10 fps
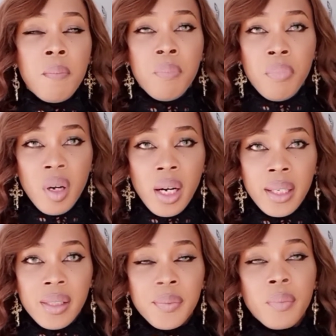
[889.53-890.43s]

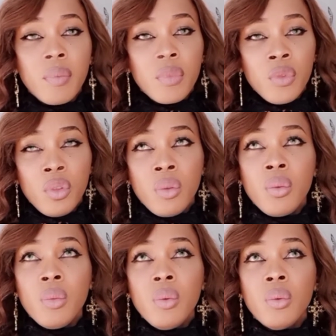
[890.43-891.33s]
but
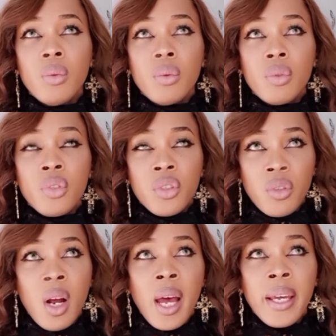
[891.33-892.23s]
do
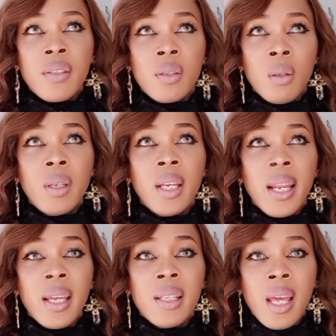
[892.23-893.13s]
try to look at
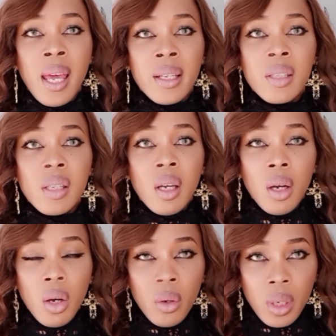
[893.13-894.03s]
it as,
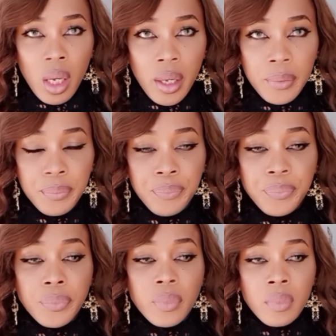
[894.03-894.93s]
okay,
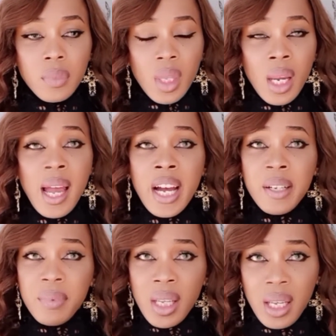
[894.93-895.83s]

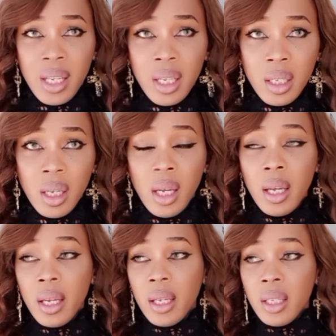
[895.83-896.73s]
I'm dating,
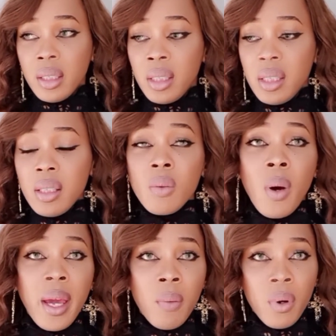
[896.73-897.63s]
this is
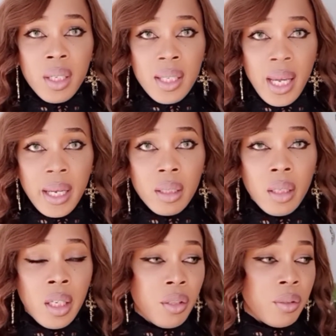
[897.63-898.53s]
why I want to date.
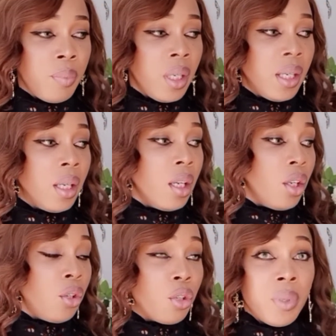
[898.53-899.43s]
It could be
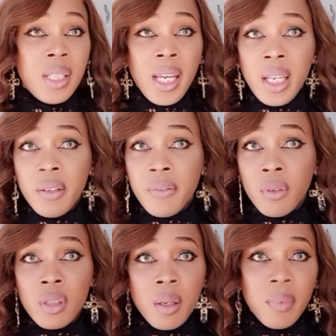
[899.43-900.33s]
You could be dating for
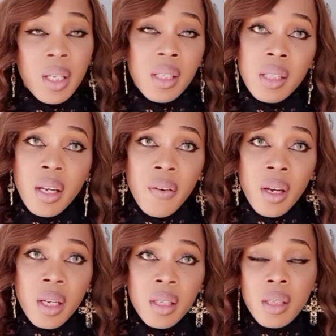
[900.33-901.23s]
something
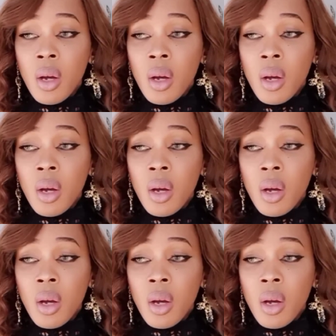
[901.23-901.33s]
serious,